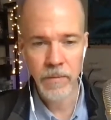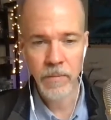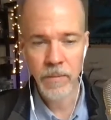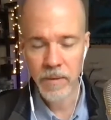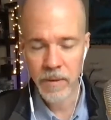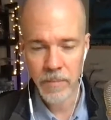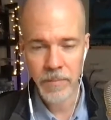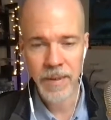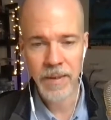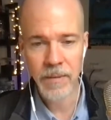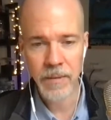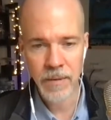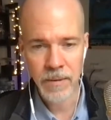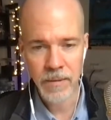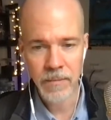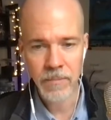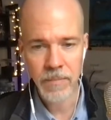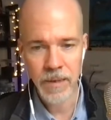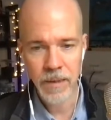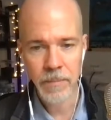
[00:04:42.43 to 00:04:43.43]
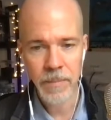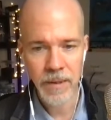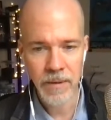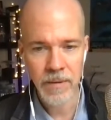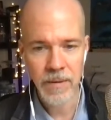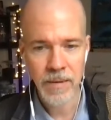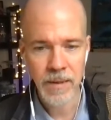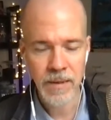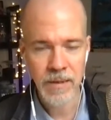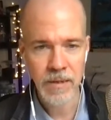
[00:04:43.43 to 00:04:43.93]
about
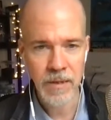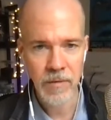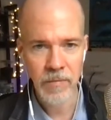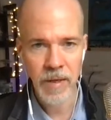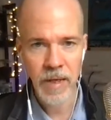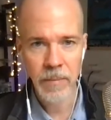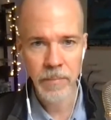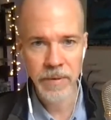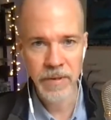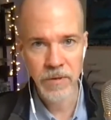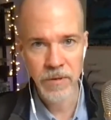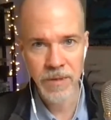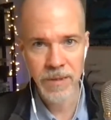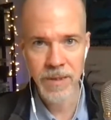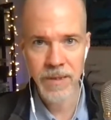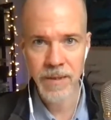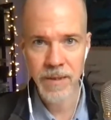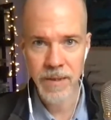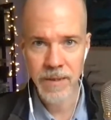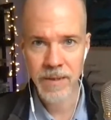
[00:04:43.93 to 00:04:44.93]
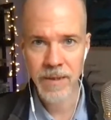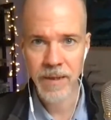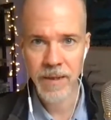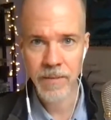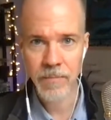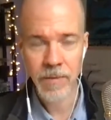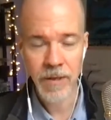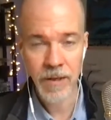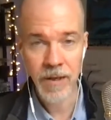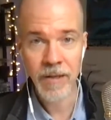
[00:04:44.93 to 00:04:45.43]
the things that have happened just in the
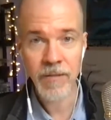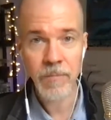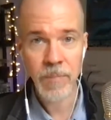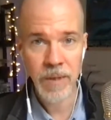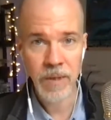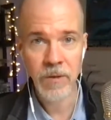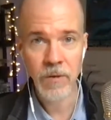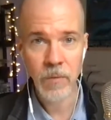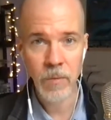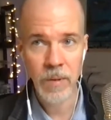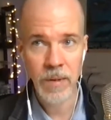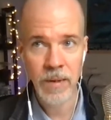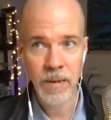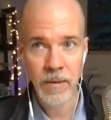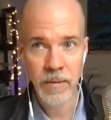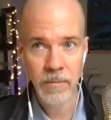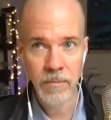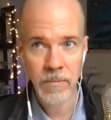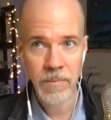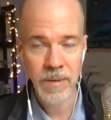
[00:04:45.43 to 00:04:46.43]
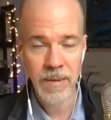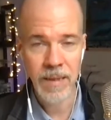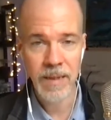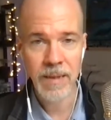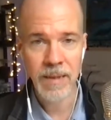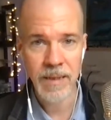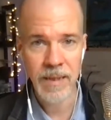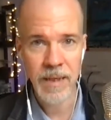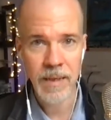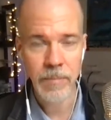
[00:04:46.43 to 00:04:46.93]
time that I've been doing
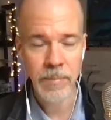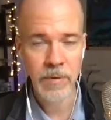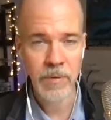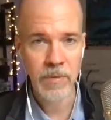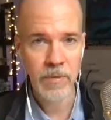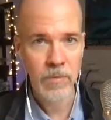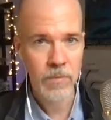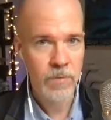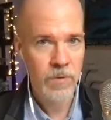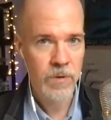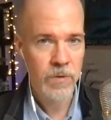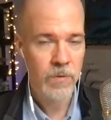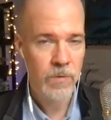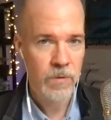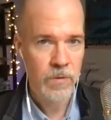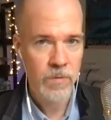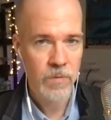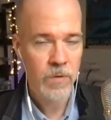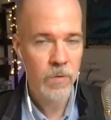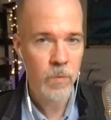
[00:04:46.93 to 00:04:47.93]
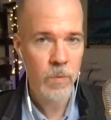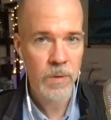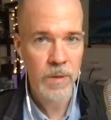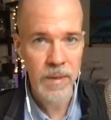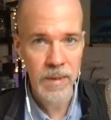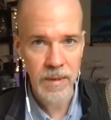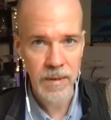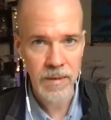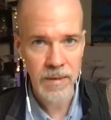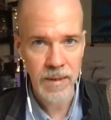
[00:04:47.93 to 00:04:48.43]
daily Apple news or news
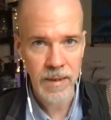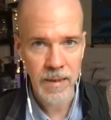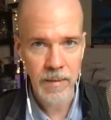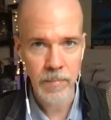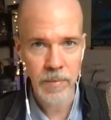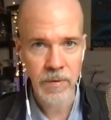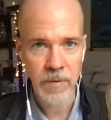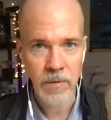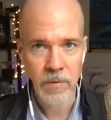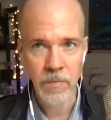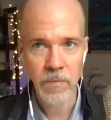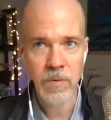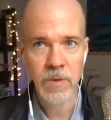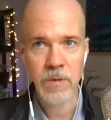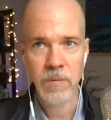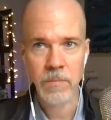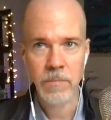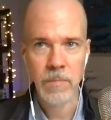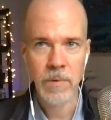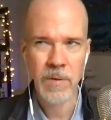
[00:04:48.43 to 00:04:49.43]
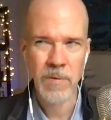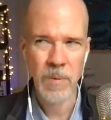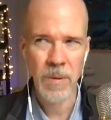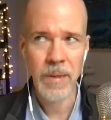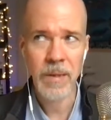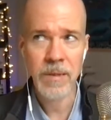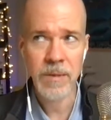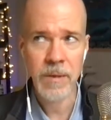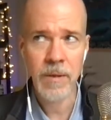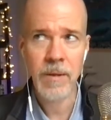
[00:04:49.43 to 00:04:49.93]
related to Apple news. Although I
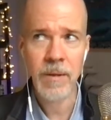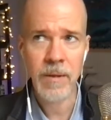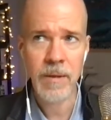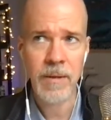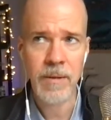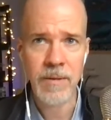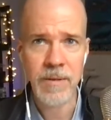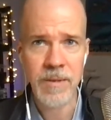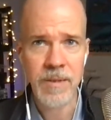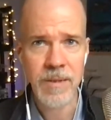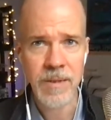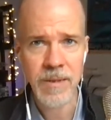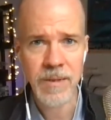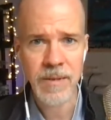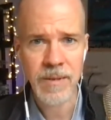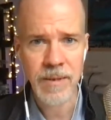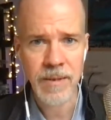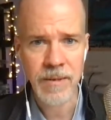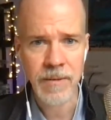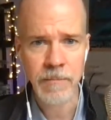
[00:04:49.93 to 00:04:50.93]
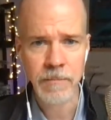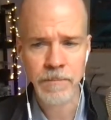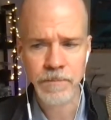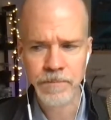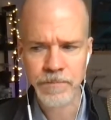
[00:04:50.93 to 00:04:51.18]
guess I could have gone 16